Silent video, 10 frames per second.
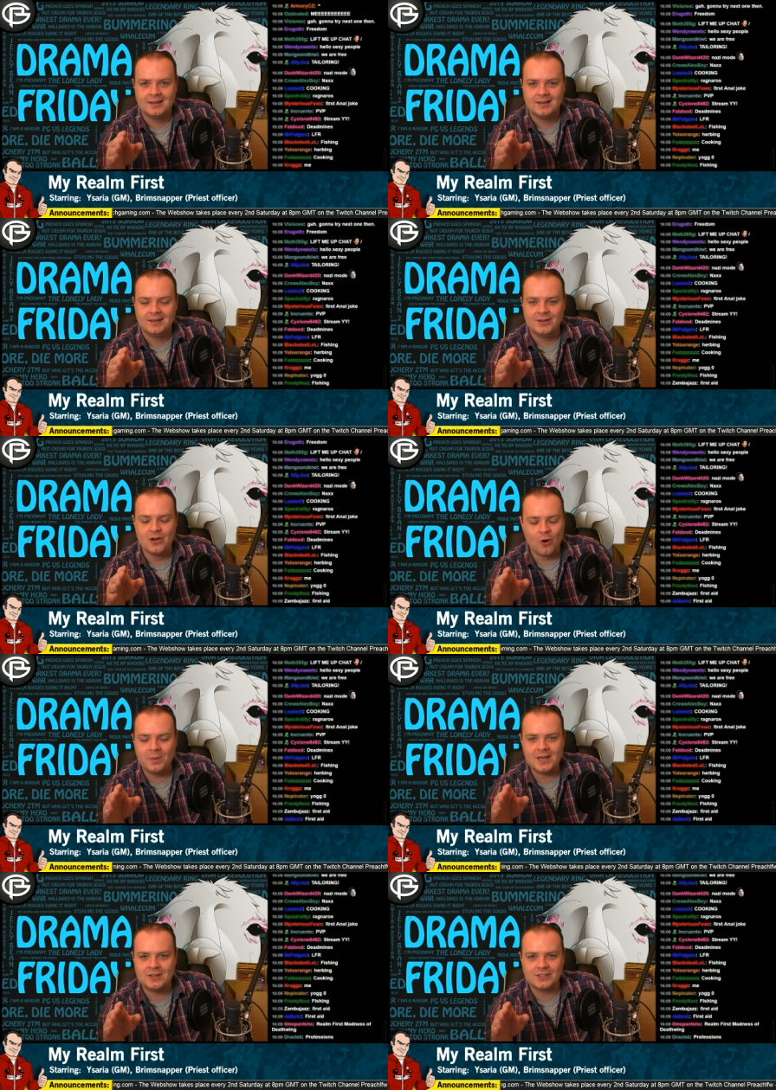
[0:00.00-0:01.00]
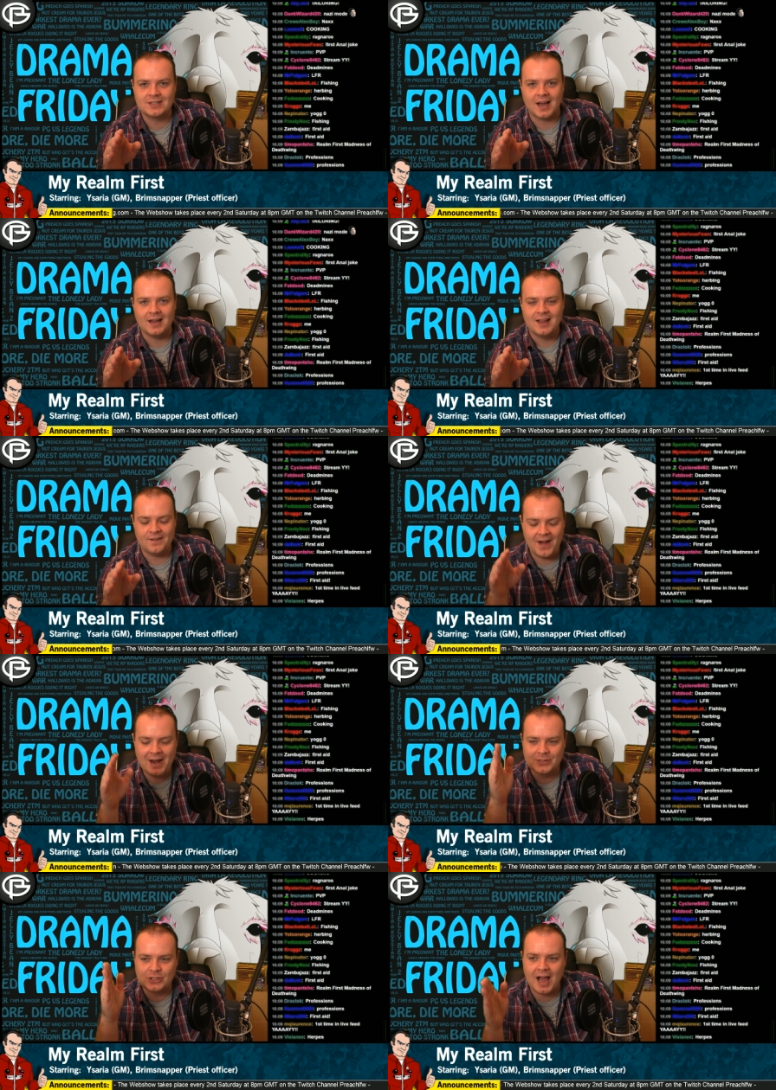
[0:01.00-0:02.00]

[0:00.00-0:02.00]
Nobody does that. If I was to